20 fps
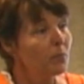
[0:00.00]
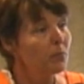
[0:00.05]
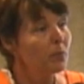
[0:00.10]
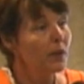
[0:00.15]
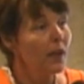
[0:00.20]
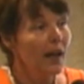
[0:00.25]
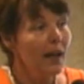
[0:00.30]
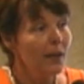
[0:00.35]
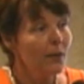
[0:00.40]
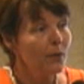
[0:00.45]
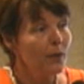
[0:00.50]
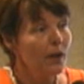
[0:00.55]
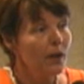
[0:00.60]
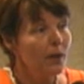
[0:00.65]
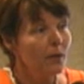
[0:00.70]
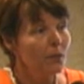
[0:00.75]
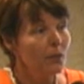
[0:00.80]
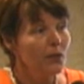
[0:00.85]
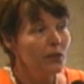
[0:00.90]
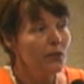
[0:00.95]

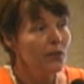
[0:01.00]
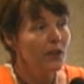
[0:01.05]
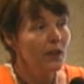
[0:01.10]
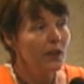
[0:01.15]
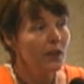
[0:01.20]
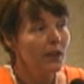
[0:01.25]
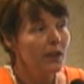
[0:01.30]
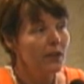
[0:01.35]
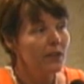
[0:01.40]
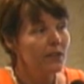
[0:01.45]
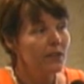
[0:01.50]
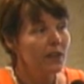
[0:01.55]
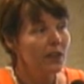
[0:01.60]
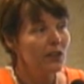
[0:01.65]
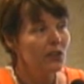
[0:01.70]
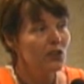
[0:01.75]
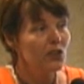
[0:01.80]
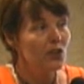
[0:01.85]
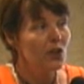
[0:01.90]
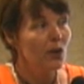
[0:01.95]
Blackwater mercenaries
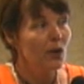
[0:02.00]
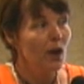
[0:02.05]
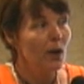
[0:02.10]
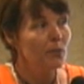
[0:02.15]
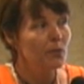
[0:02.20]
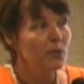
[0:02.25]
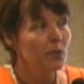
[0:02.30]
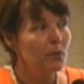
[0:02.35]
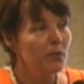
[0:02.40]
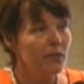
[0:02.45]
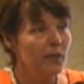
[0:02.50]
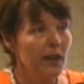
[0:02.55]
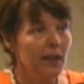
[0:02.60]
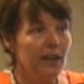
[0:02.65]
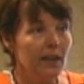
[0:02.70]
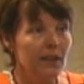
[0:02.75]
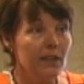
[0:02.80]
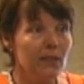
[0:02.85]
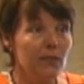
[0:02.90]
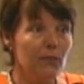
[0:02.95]
can show up to
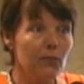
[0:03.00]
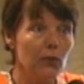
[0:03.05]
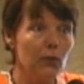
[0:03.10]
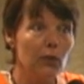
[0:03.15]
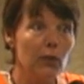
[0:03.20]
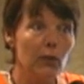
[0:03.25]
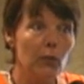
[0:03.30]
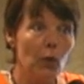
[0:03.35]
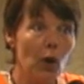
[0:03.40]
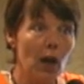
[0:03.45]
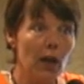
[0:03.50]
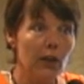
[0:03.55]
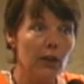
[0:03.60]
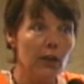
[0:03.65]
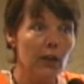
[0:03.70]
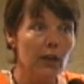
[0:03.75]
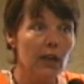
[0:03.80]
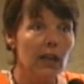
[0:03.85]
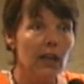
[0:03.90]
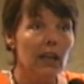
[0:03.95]
provide us food and
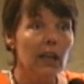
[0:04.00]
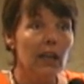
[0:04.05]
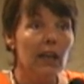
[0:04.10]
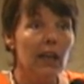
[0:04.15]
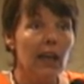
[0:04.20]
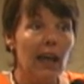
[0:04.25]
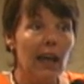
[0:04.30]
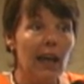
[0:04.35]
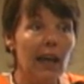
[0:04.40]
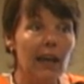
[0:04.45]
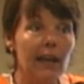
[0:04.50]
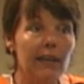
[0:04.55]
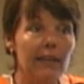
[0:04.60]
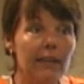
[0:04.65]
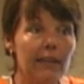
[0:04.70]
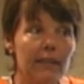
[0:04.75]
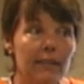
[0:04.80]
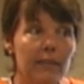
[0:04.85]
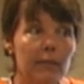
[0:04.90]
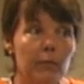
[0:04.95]
water
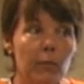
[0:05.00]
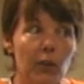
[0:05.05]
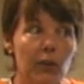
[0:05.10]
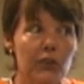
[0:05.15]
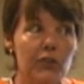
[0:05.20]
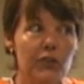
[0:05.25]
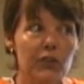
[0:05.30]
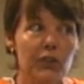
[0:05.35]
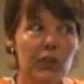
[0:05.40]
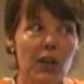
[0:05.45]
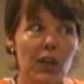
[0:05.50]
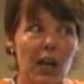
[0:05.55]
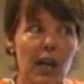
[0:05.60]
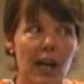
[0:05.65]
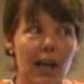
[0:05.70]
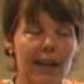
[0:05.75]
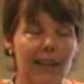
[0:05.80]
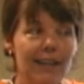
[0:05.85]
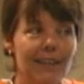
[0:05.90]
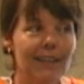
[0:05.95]
and martial
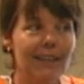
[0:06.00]
law.